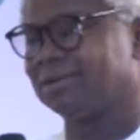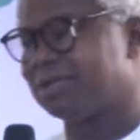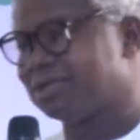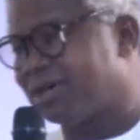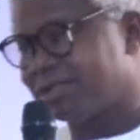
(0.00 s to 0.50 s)

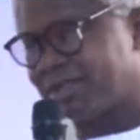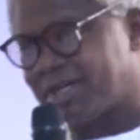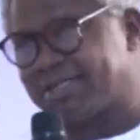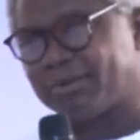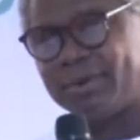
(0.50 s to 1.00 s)
So it's not
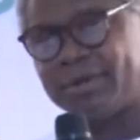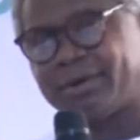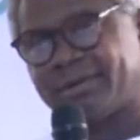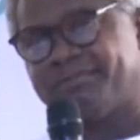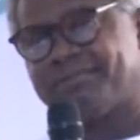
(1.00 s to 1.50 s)
just that we're
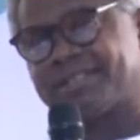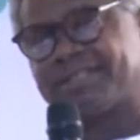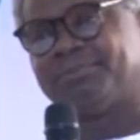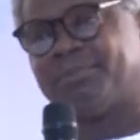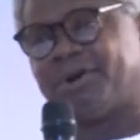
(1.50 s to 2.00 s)
not
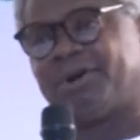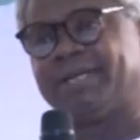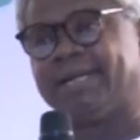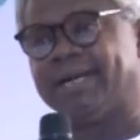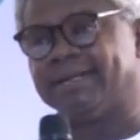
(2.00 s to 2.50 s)
investing
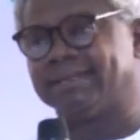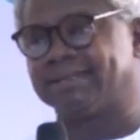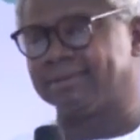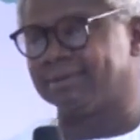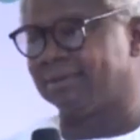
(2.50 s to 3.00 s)
more on
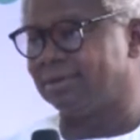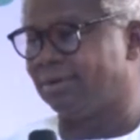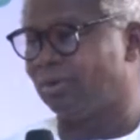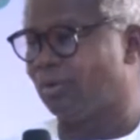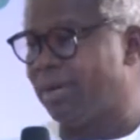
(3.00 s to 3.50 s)
health.
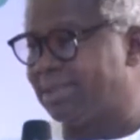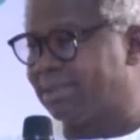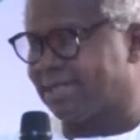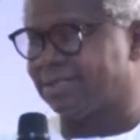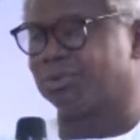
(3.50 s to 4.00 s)
We
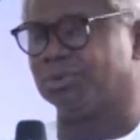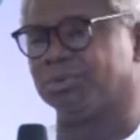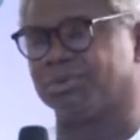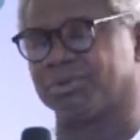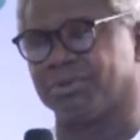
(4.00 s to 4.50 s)
intend
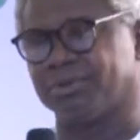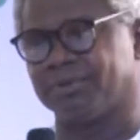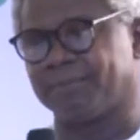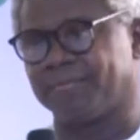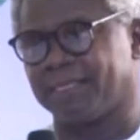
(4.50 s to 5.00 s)
to do
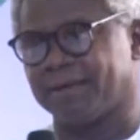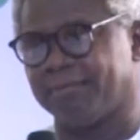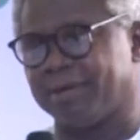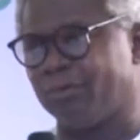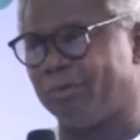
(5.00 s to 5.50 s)
so,
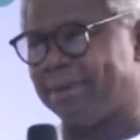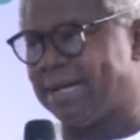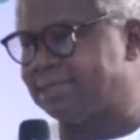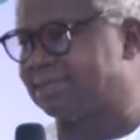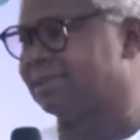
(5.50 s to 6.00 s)
but we
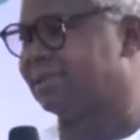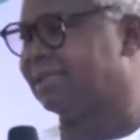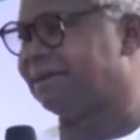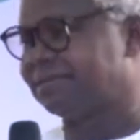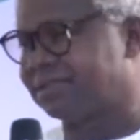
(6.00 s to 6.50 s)
met
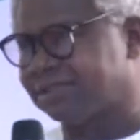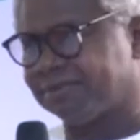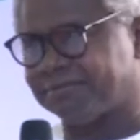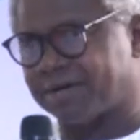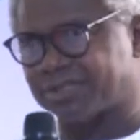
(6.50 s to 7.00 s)

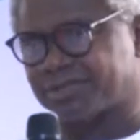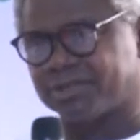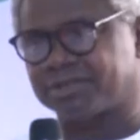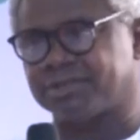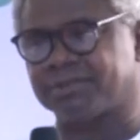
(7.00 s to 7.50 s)
deficit
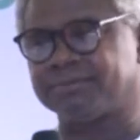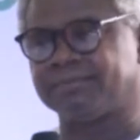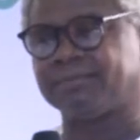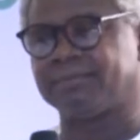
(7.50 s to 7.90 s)
infrastructure